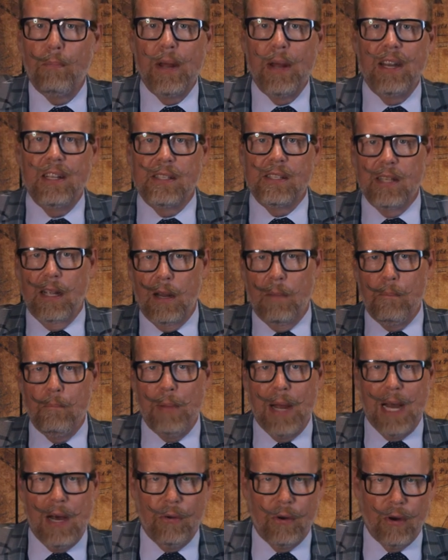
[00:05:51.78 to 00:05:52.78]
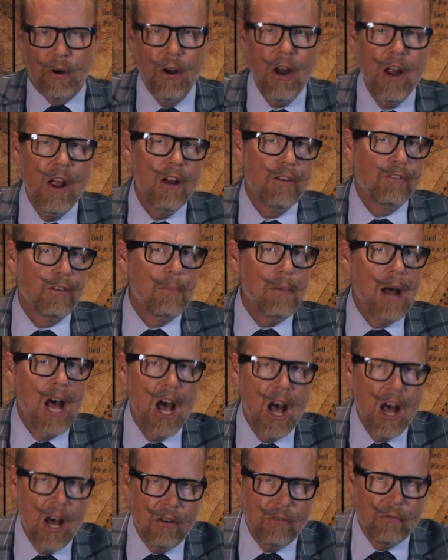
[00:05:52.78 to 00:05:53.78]
penicillin powder from
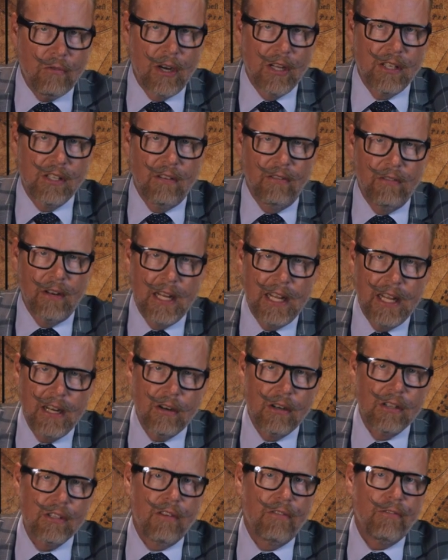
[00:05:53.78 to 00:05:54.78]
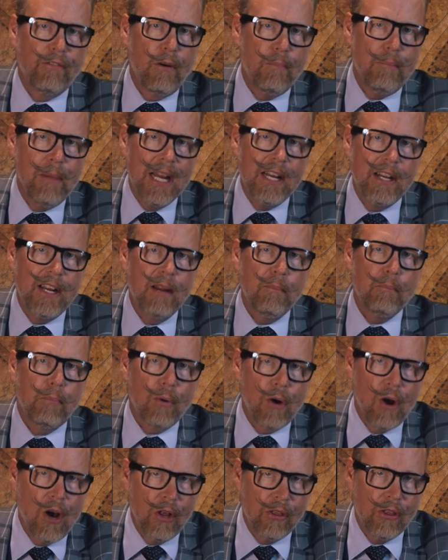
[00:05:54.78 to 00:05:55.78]
hundreds of liters of fermenting
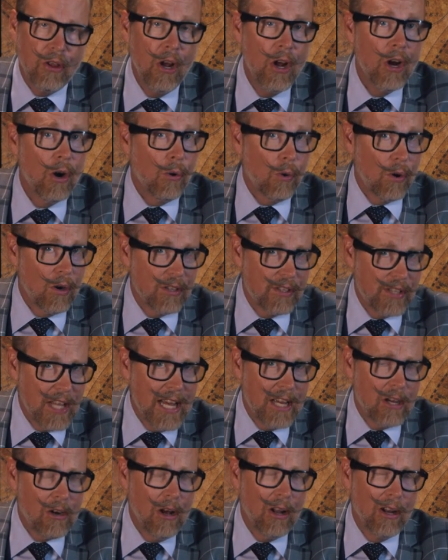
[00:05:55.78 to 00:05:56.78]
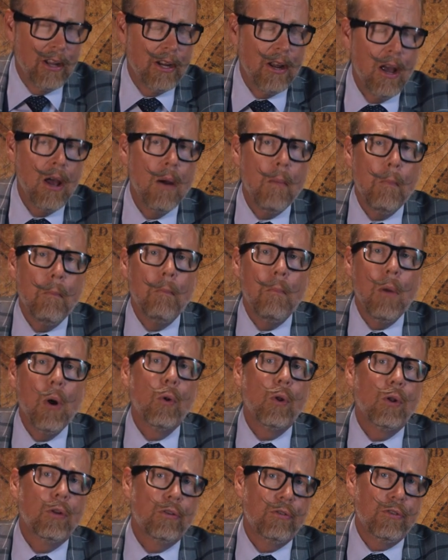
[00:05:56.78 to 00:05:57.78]
broth, or as they call it,
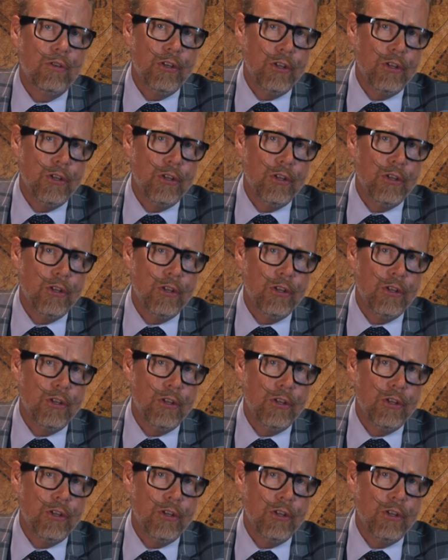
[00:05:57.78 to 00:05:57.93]
mold